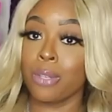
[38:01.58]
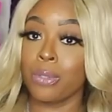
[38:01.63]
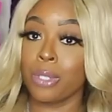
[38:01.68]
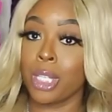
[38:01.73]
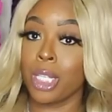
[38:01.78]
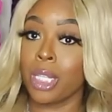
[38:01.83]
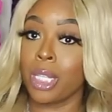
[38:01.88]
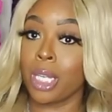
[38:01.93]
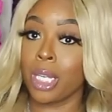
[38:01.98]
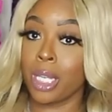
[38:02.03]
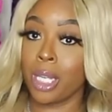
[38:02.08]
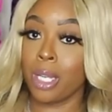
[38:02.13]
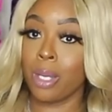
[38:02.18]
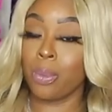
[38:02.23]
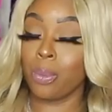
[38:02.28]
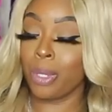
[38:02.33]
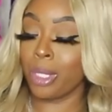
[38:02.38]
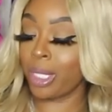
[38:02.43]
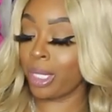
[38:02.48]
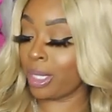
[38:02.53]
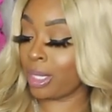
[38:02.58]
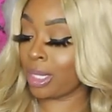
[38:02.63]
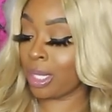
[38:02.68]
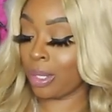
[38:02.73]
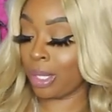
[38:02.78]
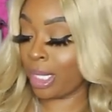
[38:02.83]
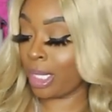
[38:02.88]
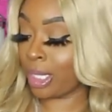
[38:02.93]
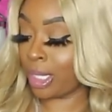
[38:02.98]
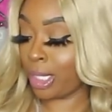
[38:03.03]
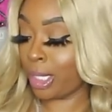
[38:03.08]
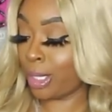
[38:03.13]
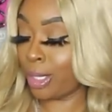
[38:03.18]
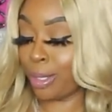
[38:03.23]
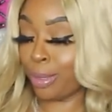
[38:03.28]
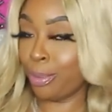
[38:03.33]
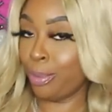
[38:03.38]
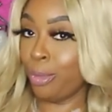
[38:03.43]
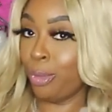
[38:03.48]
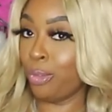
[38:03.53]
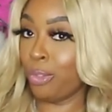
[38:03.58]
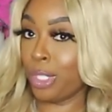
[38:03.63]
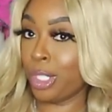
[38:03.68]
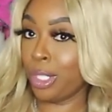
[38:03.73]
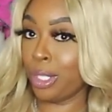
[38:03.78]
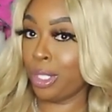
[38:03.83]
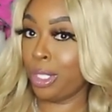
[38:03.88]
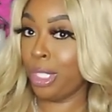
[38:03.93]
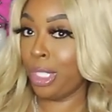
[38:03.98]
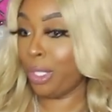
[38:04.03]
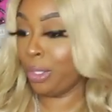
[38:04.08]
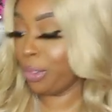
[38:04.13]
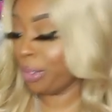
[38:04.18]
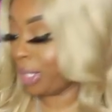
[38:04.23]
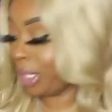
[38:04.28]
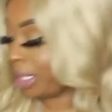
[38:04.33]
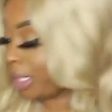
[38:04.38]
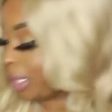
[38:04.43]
everything that come with it, so let's just move into the nitty gritty.